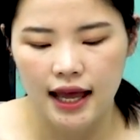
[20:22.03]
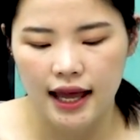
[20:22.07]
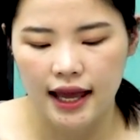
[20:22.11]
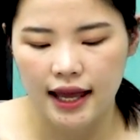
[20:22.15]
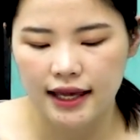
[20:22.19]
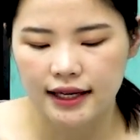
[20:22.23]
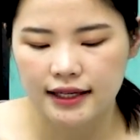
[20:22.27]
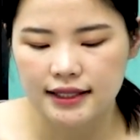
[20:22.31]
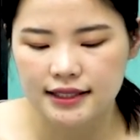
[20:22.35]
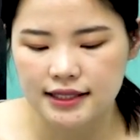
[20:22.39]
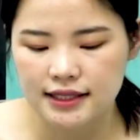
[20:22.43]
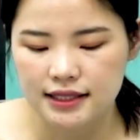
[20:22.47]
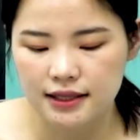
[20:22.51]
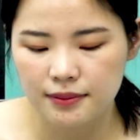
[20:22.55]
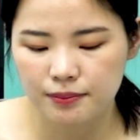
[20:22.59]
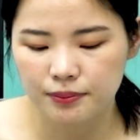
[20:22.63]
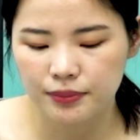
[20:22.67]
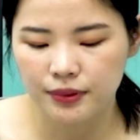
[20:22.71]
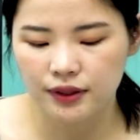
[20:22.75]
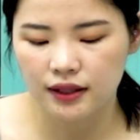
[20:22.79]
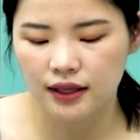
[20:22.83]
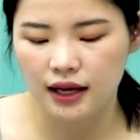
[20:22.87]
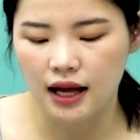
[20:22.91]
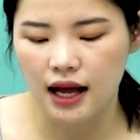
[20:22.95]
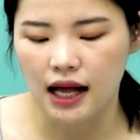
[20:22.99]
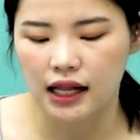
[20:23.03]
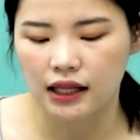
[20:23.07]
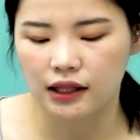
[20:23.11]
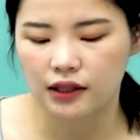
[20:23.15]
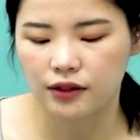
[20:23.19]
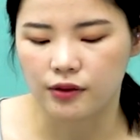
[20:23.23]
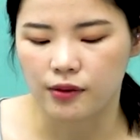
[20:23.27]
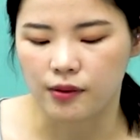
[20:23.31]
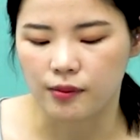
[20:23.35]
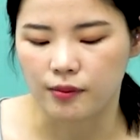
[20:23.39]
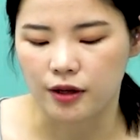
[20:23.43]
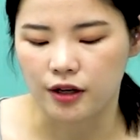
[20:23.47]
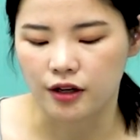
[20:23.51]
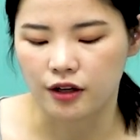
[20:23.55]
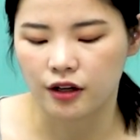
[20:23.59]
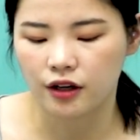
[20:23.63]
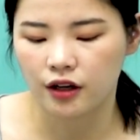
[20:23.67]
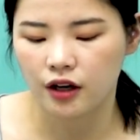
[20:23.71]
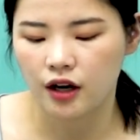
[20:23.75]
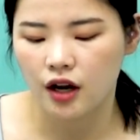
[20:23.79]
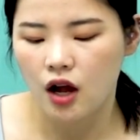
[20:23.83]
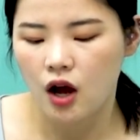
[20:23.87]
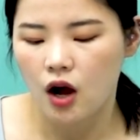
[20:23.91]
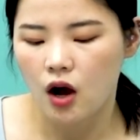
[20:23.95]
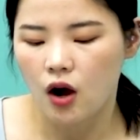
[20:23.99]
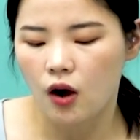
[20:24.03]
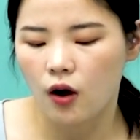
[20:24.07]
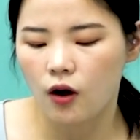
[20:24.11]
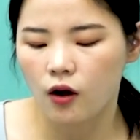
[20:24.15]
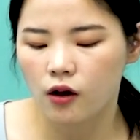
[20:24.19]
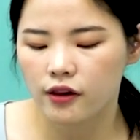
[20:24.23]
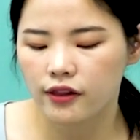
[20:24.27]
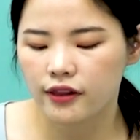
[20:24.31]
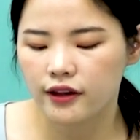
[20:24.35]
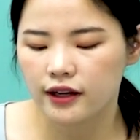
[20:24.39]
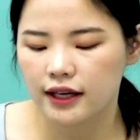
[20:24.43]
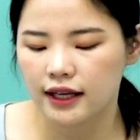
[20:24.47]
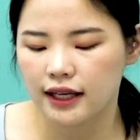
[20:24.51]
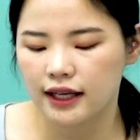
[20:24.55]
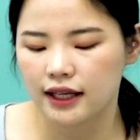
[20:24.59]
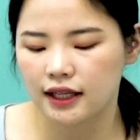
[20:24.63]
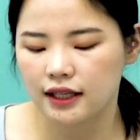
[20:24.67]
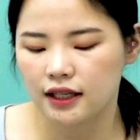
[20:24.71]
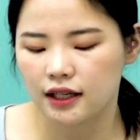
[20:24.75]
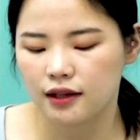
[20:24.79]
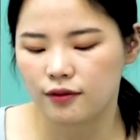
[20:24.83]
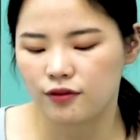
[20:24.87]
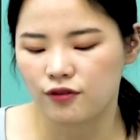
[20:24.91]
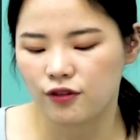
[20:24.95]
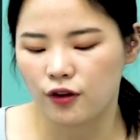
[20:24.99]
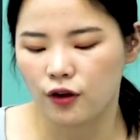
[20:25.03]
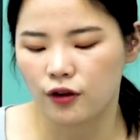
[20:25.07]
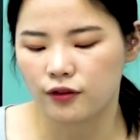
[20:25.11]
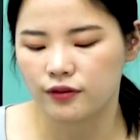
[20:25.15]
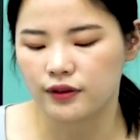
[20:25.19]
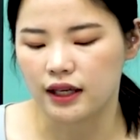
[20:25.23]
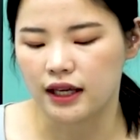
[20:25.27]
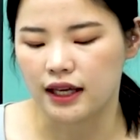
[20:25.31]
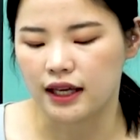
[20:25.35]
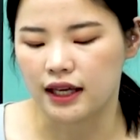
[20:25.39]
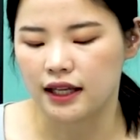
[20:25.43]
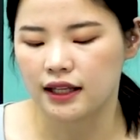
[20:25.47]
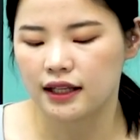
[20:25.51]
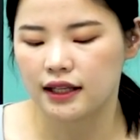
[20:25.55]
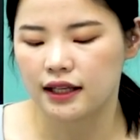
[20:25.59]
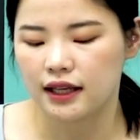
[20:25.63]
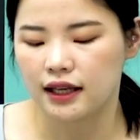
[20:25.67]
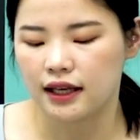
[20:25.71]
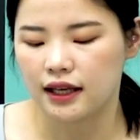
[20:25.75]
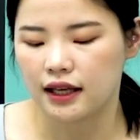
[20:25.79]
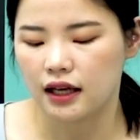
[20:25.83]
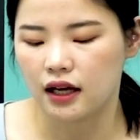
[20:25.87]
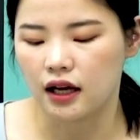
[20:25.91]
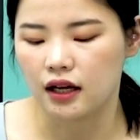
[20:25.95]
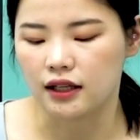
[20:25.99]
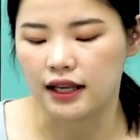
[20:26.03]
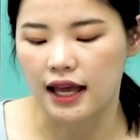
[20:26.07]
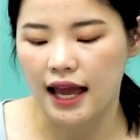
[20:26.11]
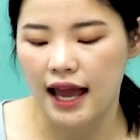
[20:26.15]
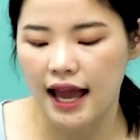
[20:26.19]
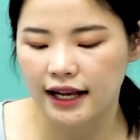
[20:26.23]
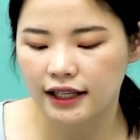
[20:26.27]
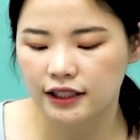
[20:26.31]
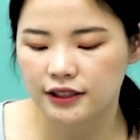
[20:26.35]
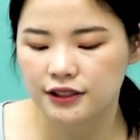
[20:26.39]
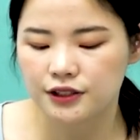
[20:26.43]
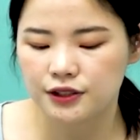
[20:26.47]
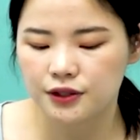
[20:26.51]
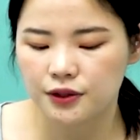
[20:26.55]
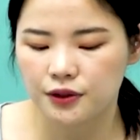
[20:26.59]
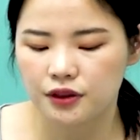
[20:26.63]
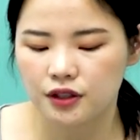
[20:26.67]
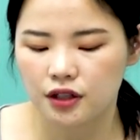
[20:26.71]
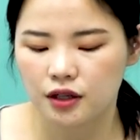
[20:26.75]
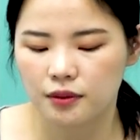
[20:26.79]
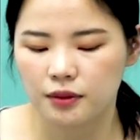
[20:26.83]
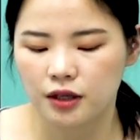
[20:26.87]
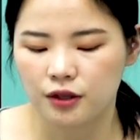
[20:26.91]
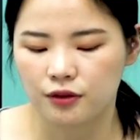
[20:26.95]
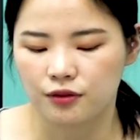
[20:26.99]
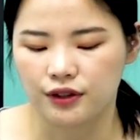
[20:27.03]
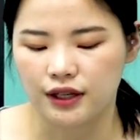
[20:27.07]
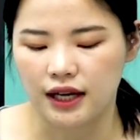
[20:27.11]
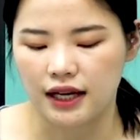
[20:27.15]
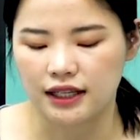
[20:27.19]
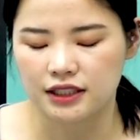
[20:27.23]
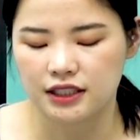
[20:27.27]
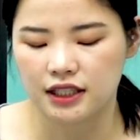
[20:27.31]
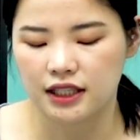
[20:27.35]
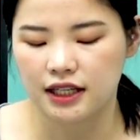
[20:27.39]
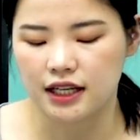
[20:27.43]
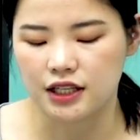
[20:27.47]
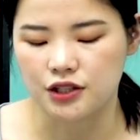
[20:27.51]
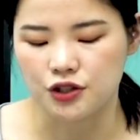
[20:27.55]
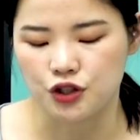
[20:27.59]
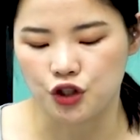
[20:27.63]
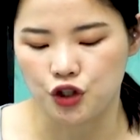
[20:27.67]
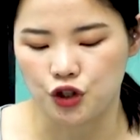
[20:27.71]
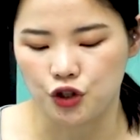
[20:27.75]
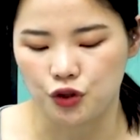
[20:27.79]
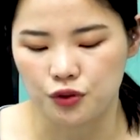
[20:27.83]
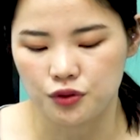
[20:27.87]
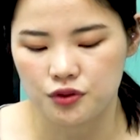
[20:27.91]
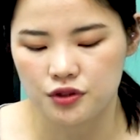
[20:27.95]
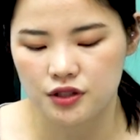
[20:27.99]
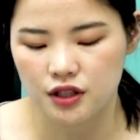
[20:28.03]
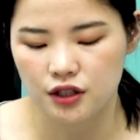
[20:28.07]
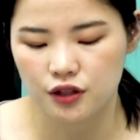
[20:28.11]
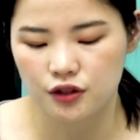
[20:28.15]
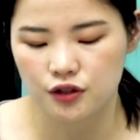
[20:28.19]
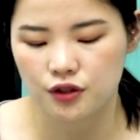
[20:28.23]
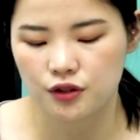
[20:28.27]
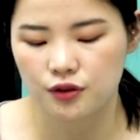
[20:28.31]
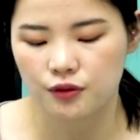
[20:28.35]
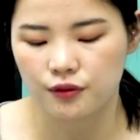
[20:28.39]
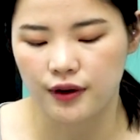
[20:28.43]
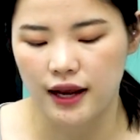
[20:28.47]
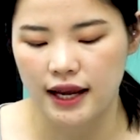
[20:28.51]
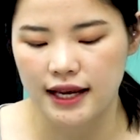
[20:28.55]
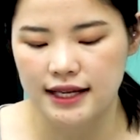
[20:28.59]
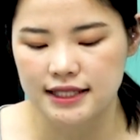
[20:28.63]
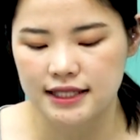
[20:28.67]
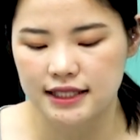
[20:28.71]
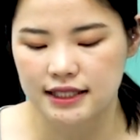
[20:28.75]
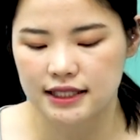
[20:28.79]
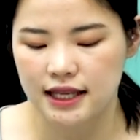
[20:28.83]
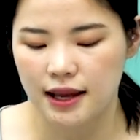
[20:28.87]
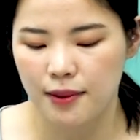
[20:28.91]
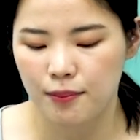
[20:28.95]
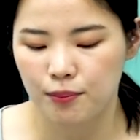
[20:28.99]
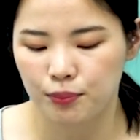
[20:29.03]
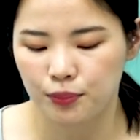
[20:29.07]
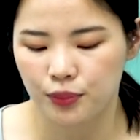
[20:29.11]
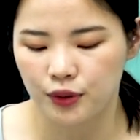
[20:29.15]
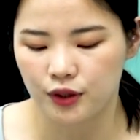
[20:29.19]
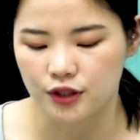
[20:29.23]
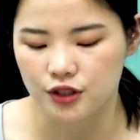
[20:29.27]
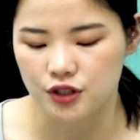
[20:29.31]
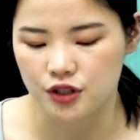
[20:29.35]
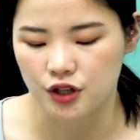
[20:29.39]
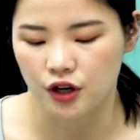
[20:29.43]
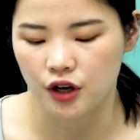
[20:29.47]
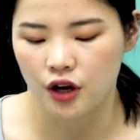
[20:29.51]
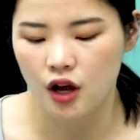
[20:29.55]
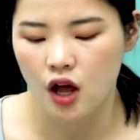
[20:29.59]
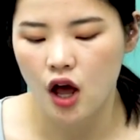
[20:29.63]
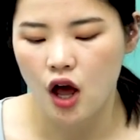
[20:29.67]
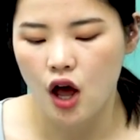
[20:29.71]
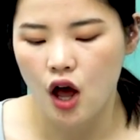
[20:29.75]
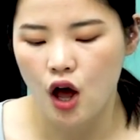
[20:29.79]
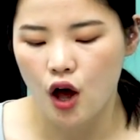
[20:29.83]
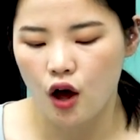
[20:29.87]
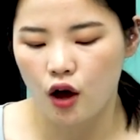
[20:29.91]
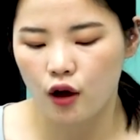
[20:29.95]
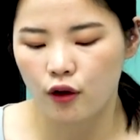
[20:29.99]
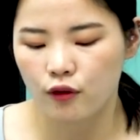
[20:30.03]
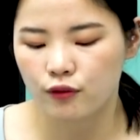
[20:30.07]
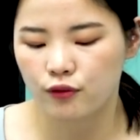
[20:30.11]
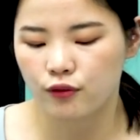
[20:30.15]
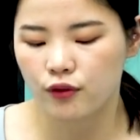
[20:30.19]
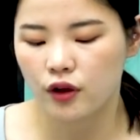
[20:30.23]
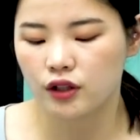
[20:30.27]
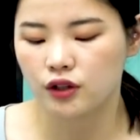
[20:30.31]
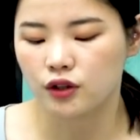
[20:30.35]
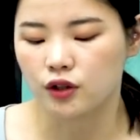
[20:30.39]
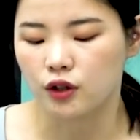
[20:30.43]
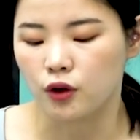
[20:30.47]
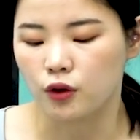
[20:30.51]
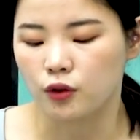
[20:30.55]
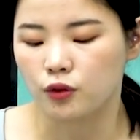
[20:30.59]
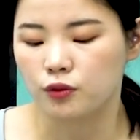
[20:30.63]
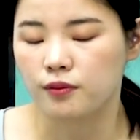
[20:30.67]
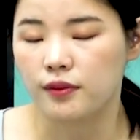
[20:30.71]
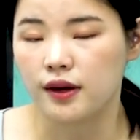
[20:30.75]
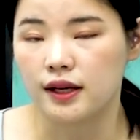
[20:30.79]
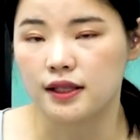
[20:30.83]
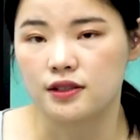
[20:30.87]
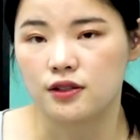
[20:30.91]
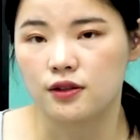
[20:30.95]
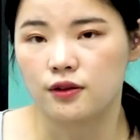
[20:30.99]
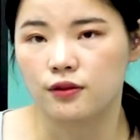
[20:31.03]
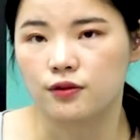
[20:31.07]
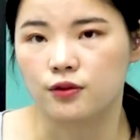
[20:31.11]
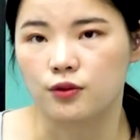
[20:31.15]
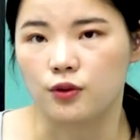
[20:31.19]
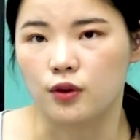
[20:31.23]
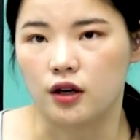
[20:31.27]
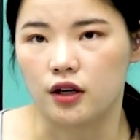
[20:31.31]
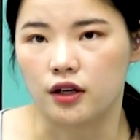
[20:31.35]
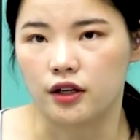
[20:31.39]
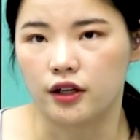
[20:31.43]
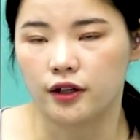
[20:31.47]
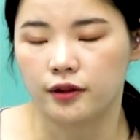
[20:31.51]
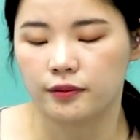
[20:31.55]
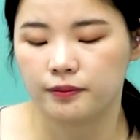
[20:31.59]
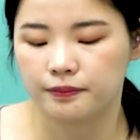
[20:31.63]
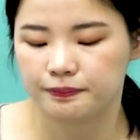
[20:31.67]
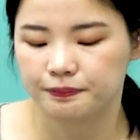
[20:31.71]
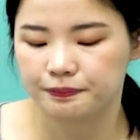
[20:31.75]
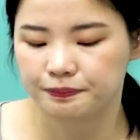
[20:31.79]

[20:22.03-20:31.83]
In a simple calorimeter, all the heat evolved in an exothermic reaction is used to raise temperature of a known mass of water.